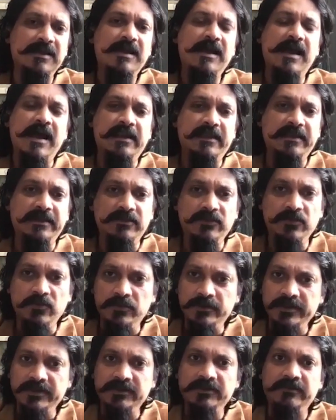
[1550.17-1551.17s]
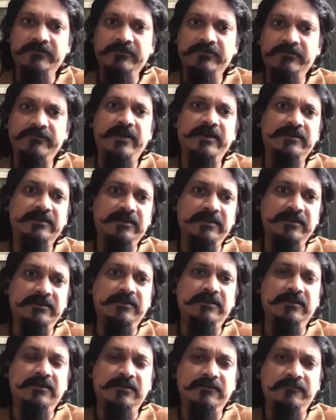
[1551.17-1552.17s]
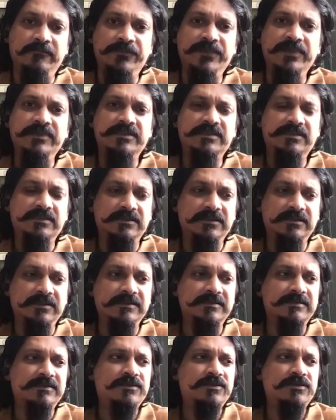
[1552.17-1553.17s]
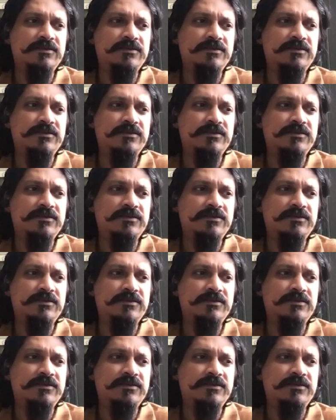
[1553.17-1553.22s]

and ignoring the fact that uh, this, this,